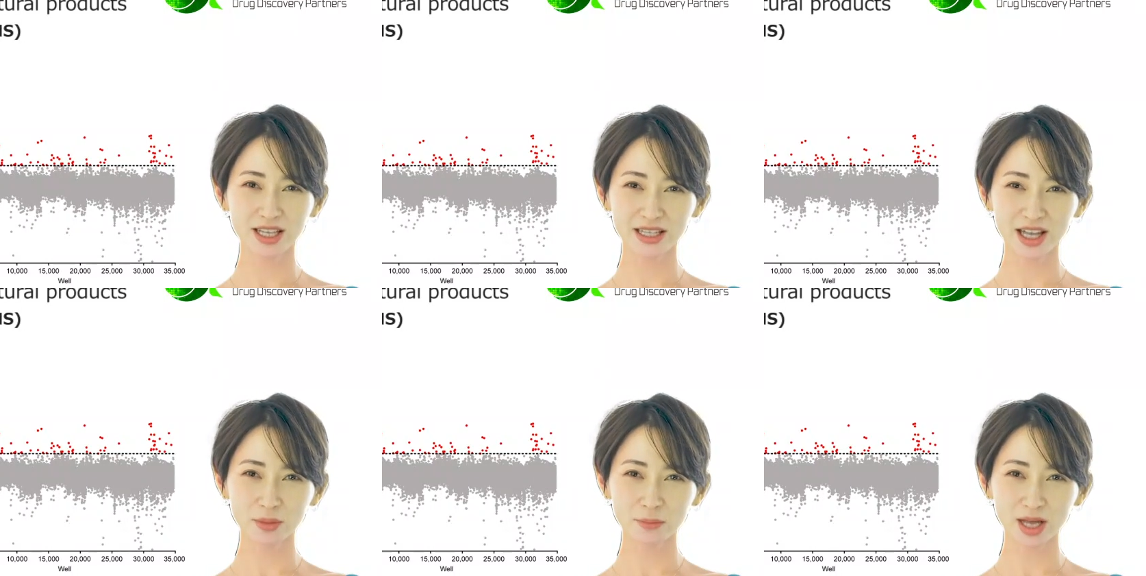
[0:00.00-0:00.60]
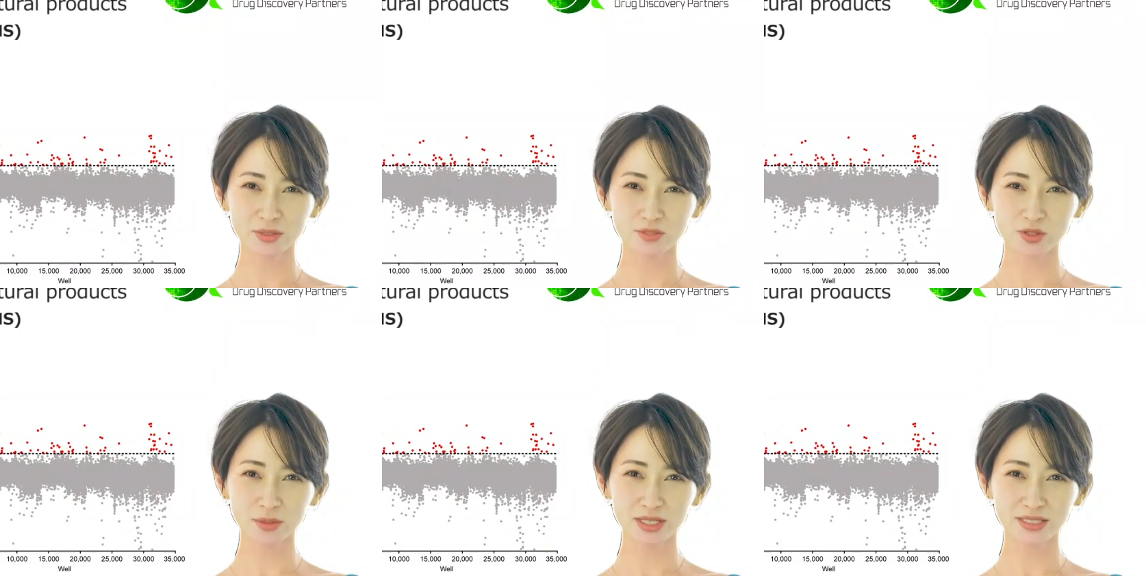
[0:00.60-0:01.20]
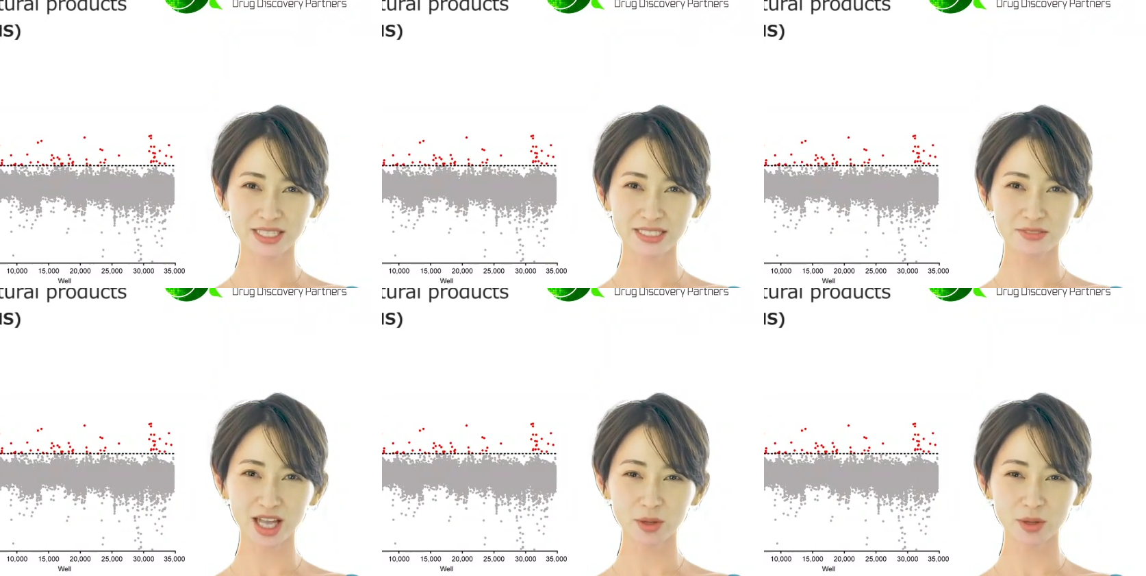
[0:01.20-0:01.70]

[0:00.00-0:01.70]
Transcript: hit compounds from extensive